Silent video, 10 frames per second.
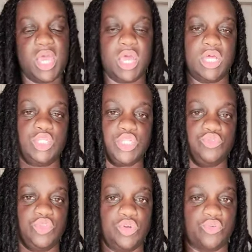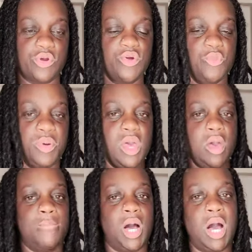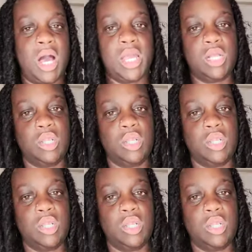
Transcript: behind closed doors,